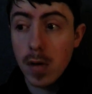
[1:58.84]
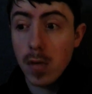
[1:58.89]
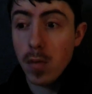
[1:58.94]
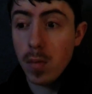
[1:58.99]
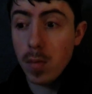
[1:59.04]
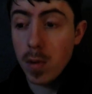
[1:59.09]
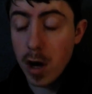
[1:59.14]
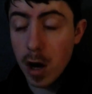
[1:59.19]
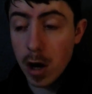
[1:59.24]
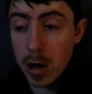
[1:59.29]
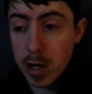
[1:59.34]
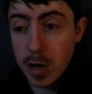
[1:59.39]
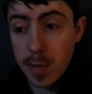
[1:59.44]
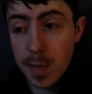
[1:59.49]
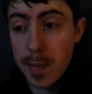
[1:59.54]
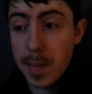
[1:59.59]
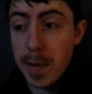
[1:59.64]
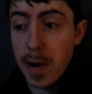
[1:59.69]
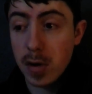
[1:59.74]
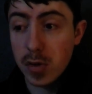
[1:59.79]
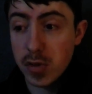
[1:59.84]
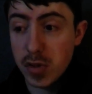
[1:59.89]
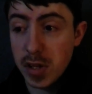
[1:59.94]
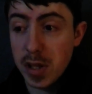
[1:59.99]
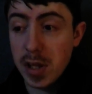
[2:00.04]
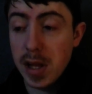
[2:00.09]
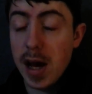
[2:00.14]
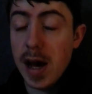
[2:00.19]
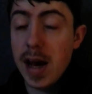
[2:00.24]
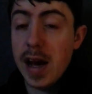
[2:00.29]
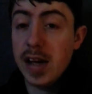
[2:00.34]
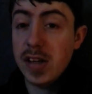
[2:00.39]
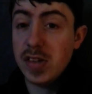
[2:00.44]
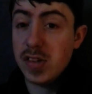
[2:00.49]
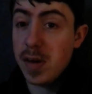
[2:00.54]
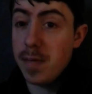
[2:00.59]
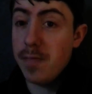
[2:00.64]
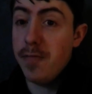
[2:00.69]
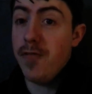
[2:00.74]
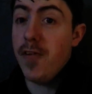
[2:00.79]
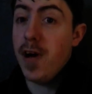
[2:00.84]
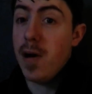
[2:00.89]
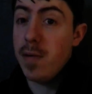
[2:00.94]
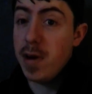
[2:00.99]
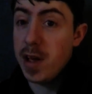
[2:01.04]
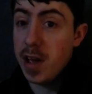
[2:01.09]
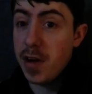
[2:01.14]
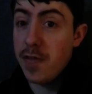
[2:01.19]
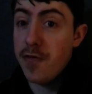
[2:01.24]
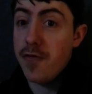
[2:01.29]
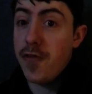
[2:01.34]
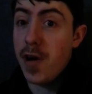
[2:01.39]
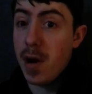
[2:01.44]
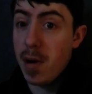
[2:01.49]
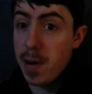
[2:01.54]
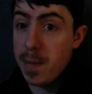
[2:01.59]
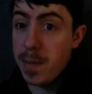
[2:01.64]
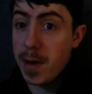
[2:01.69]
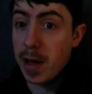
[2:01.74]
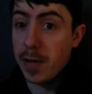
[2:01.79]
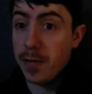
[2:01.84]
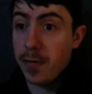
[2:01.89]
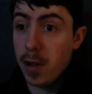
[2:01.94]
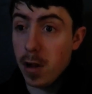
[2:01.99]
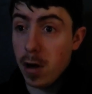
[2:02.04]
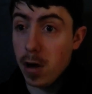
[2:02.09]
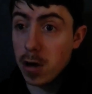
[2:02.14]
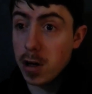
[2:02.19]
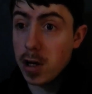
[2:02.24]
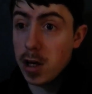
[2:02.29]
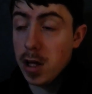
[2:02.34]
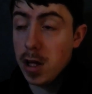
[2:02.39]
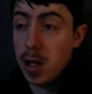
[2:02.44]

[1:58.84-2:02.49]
We are going to be posting that. It's a very, very big vlog.